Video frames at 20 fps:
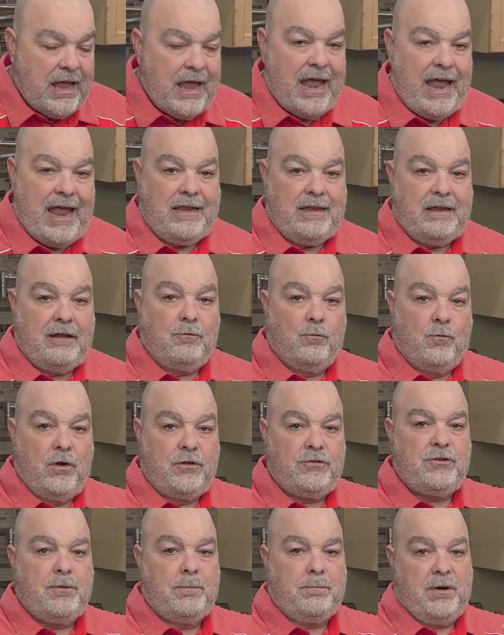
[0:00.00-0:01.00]
And
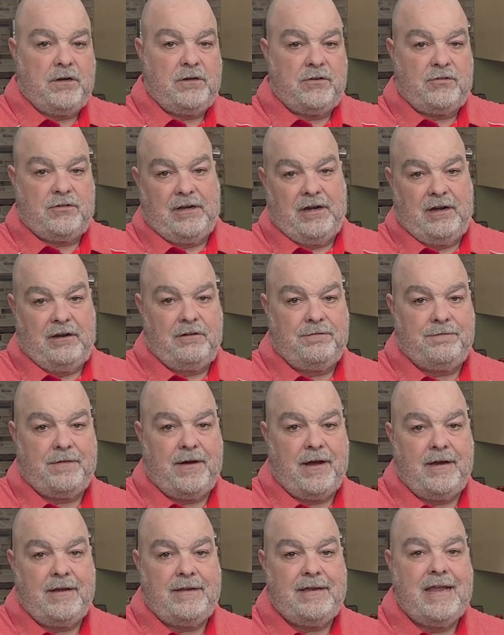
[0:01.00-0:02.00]
once the butter is
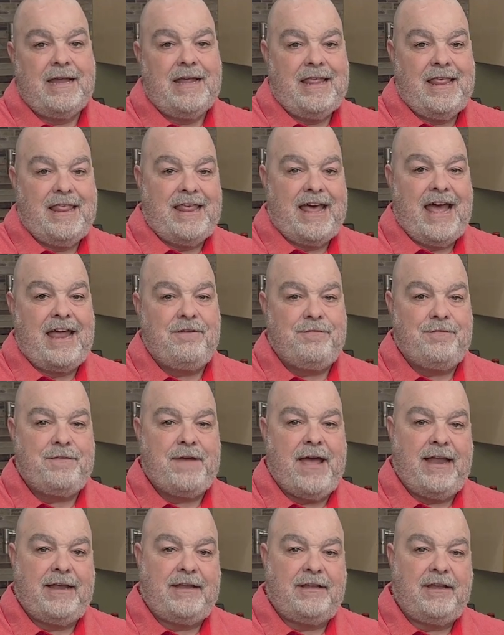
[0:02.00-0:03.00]
clarified, that
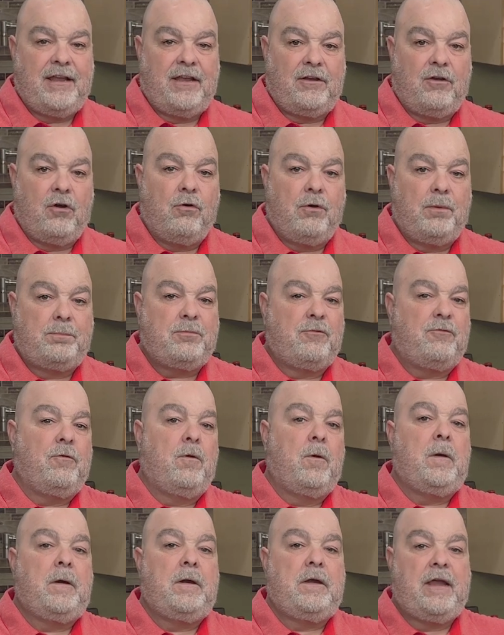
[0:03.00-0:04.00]
fat can go up to
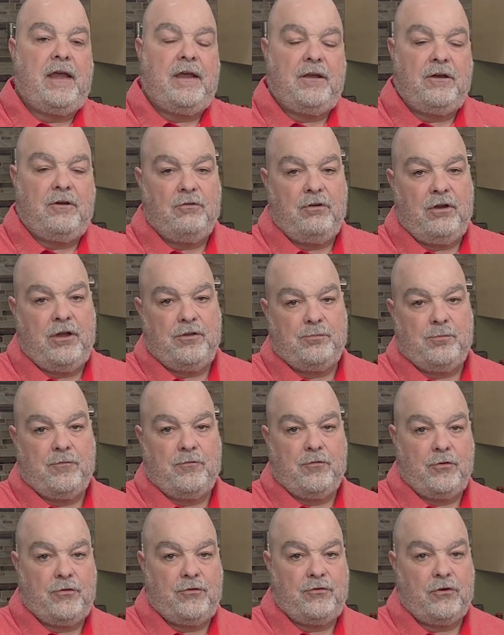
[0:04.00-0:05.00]
480 degrees
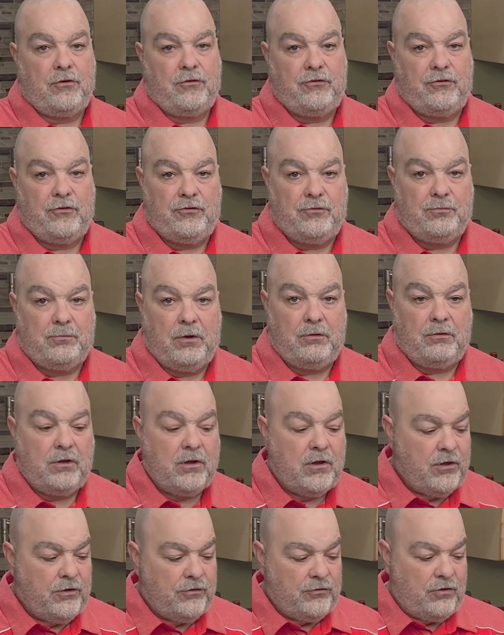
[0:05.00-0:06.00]
before it starts to smoke.
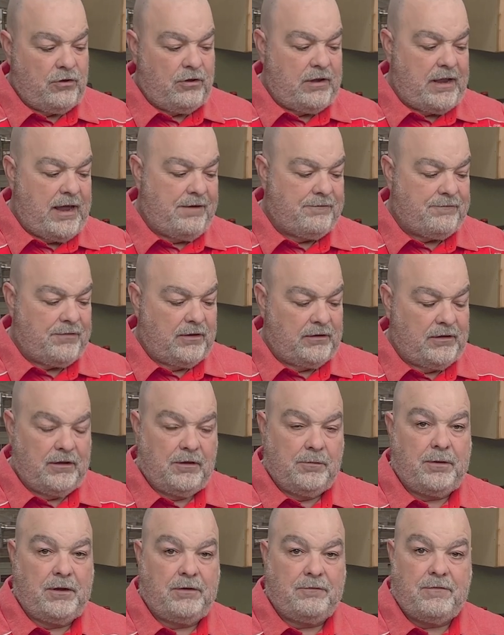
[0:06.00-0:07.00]
So you'd have a
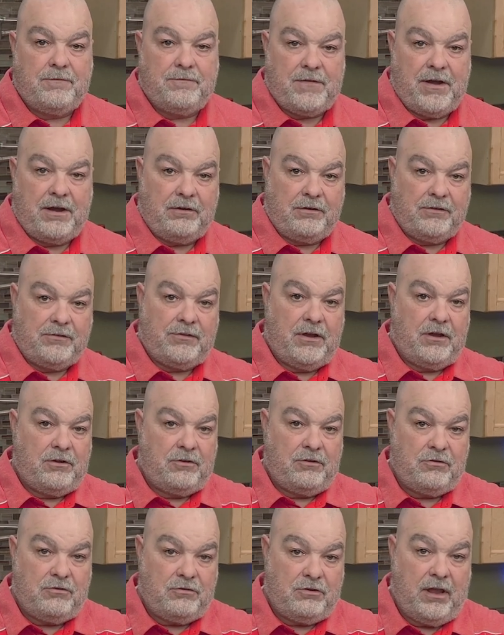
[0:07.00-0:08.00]
little bit of a variance there.
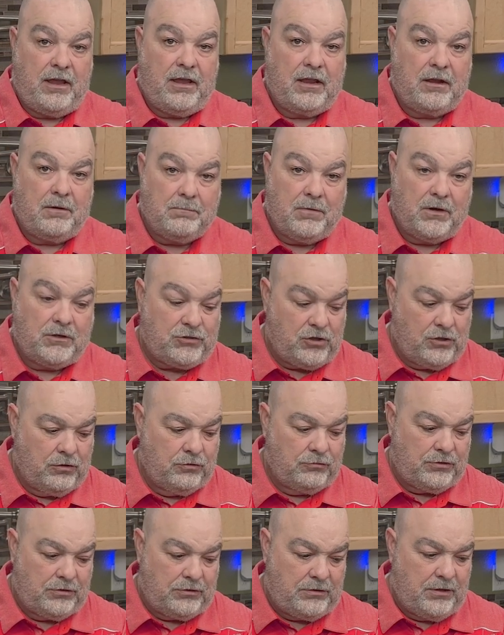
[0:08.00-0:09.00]
You could get it much
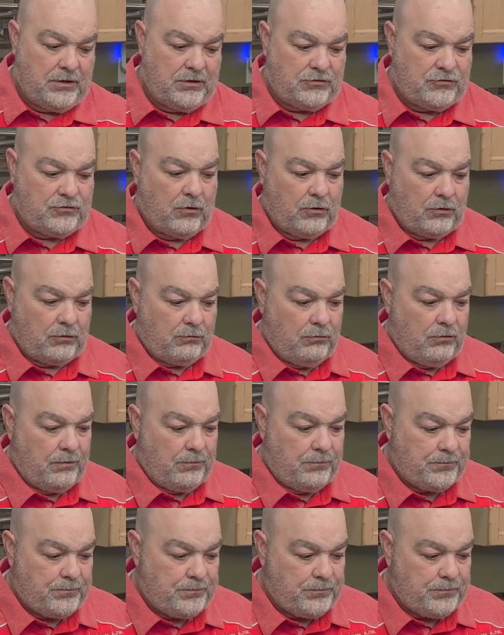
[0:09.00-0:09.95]
closer to this dark roux.